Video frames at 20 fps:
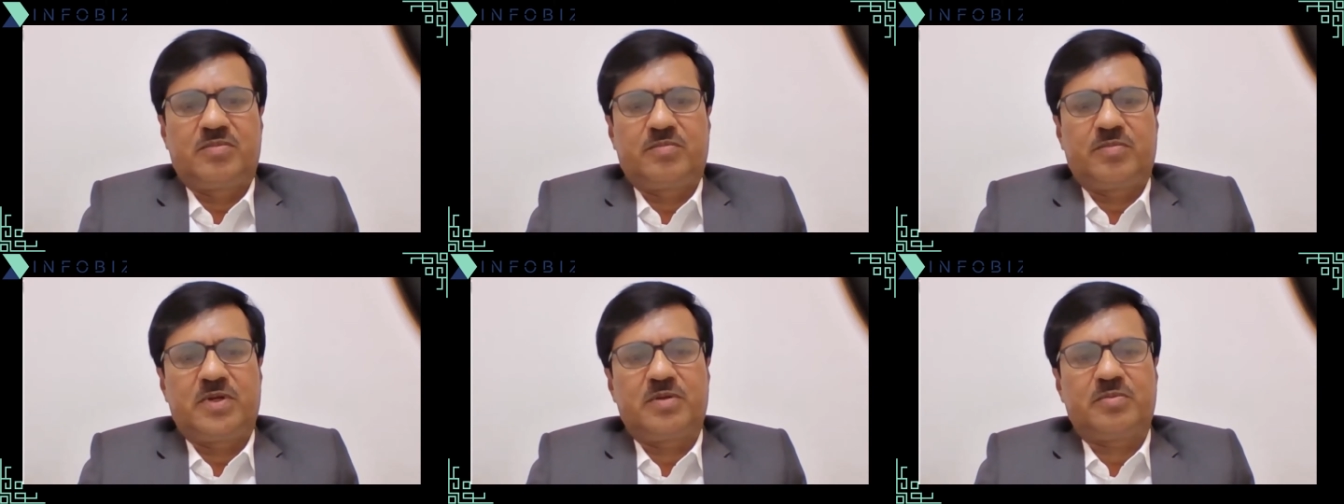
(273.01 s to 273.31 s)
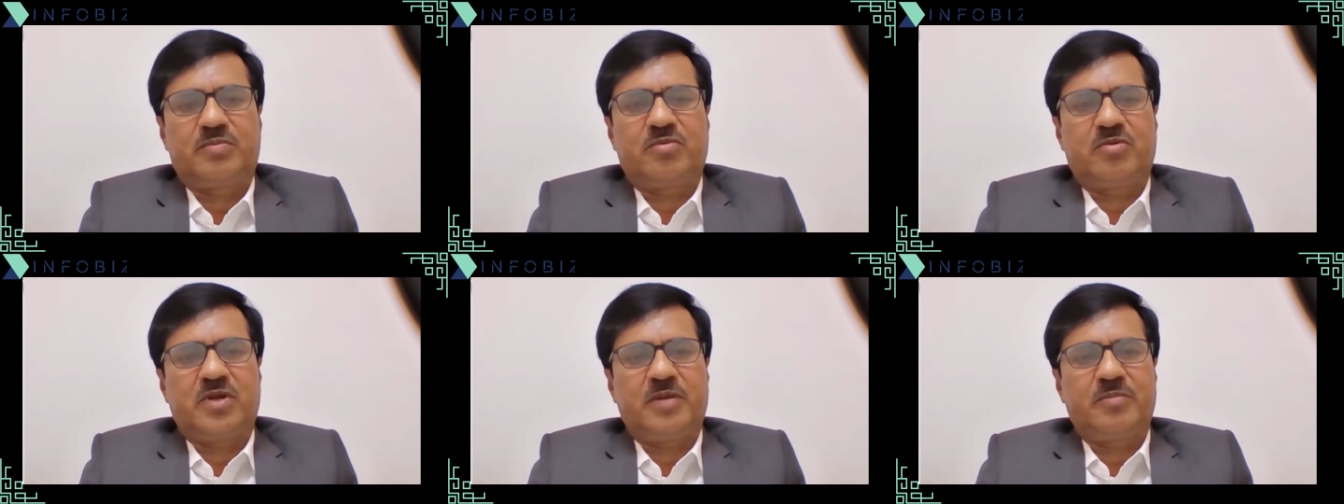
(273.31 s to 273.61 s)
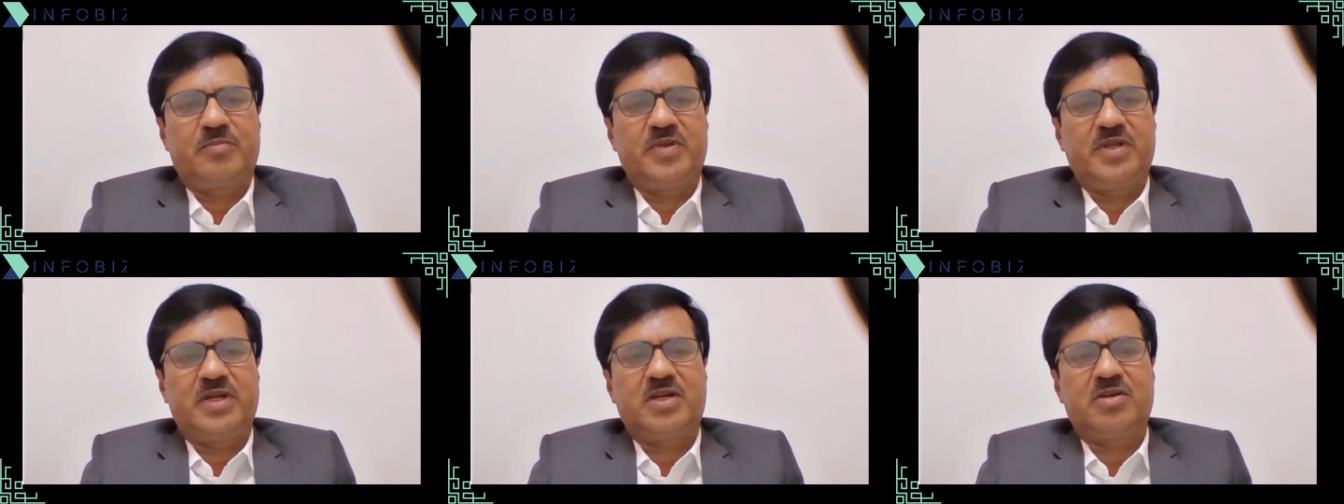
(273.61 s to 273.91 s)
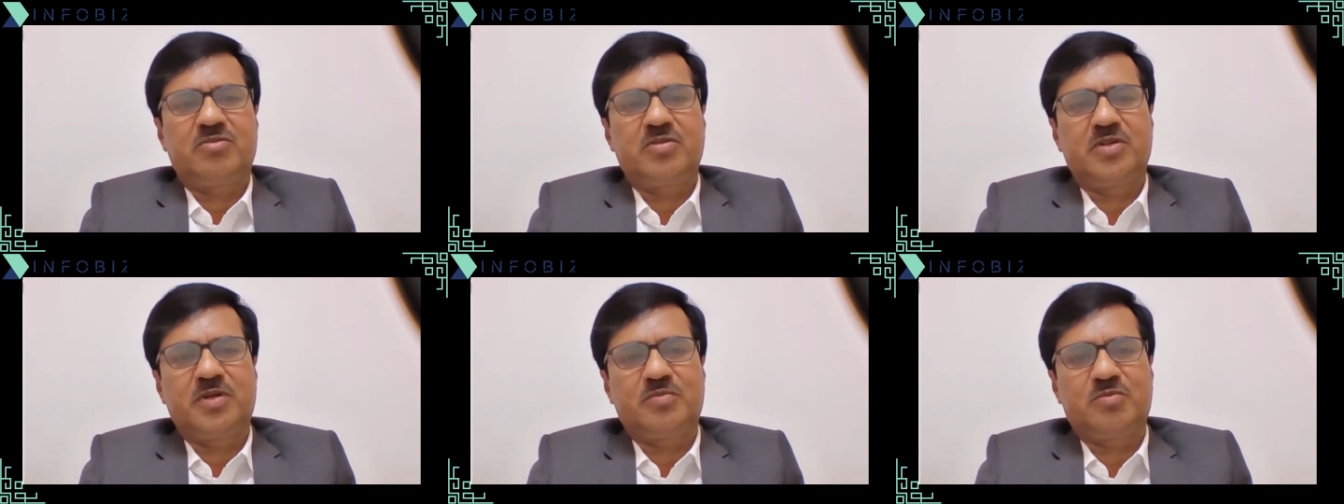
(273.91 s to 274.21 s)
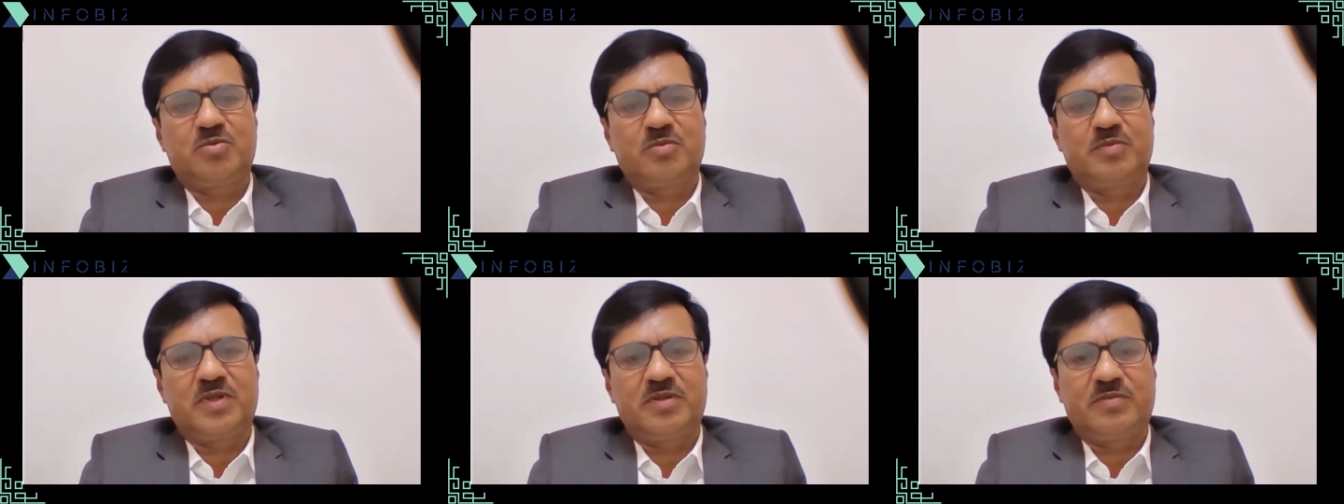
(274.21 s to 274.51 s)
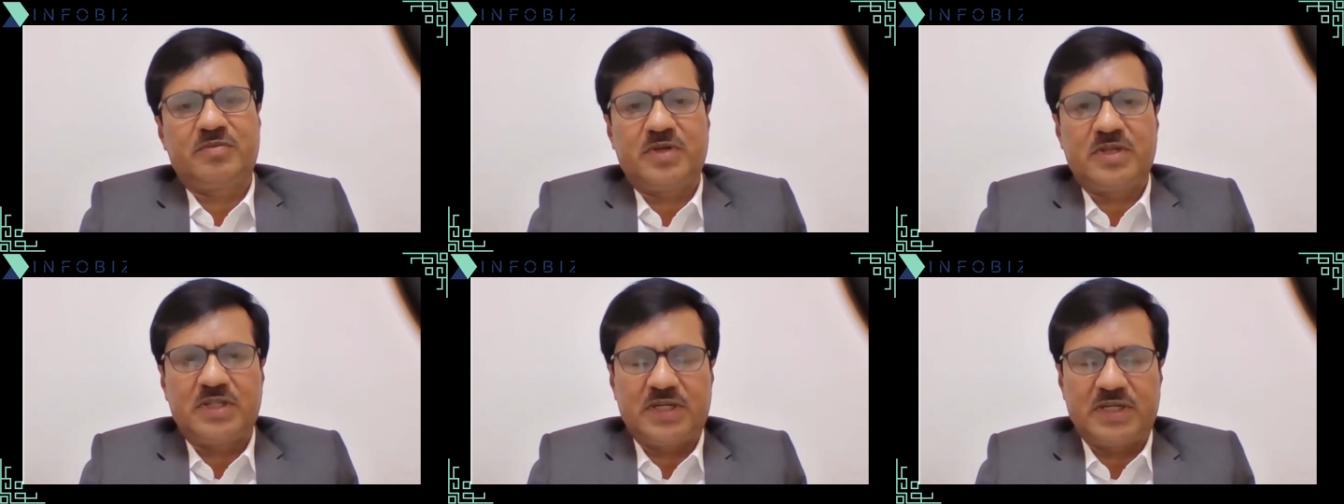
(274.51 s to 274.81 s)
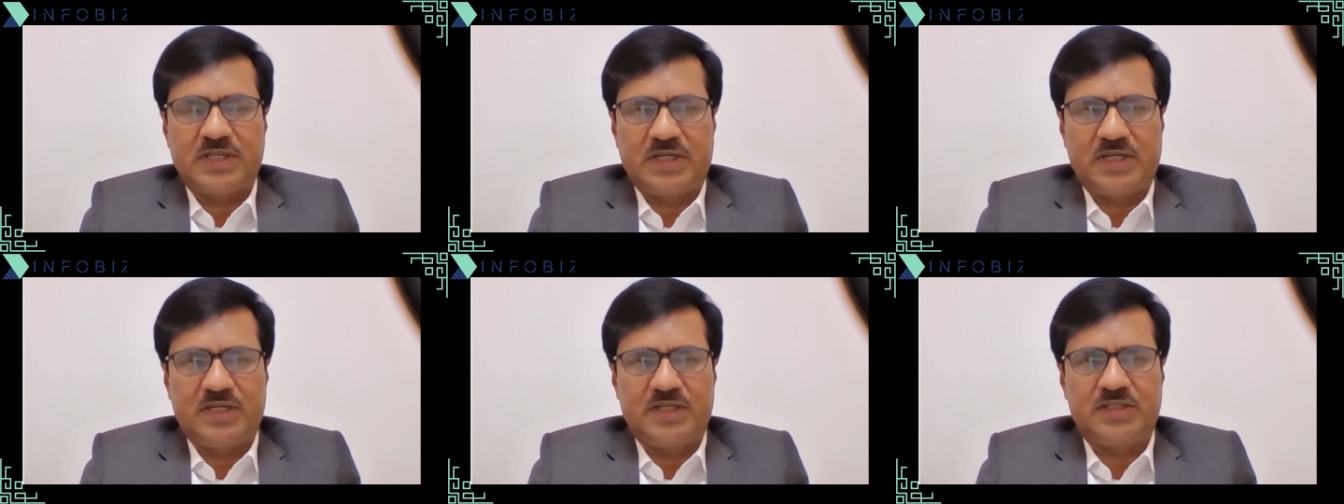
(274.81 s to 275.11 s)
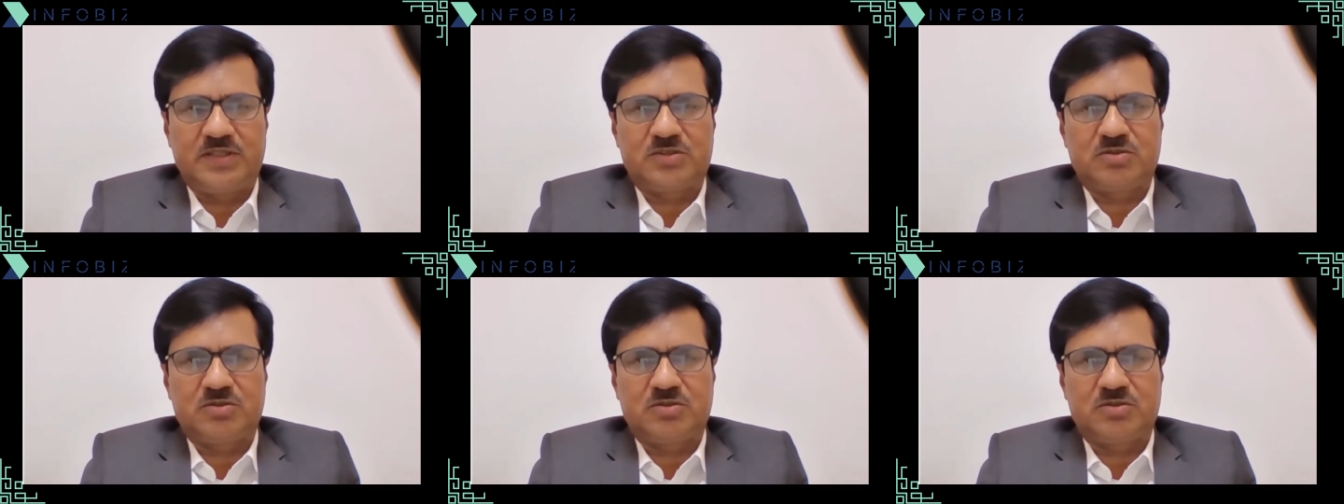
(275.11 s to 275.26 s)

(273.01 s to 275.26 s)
But for every account, we have to verify the NID.